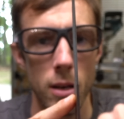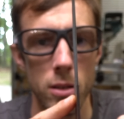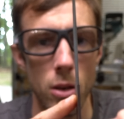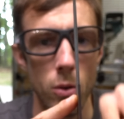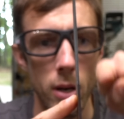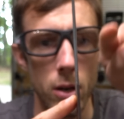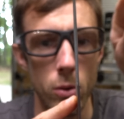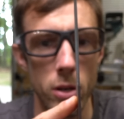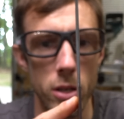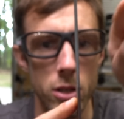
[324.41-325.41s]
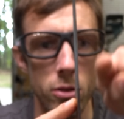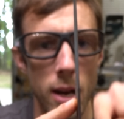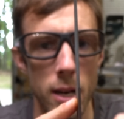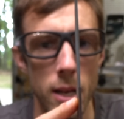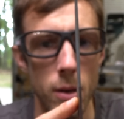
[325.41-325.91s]
So in order to
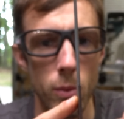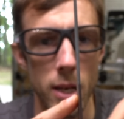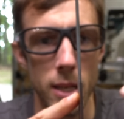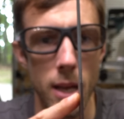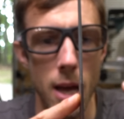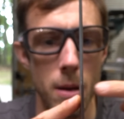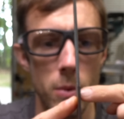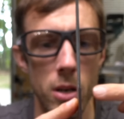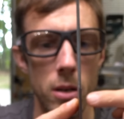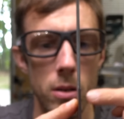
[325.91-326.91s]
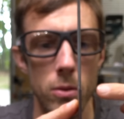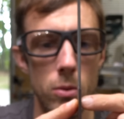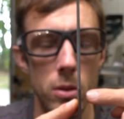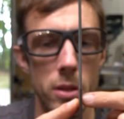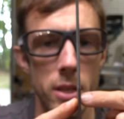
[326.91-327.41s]
straighten it, we need to hammer
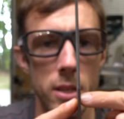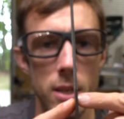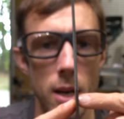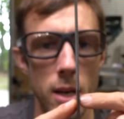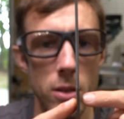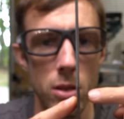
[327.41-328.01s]
on this side.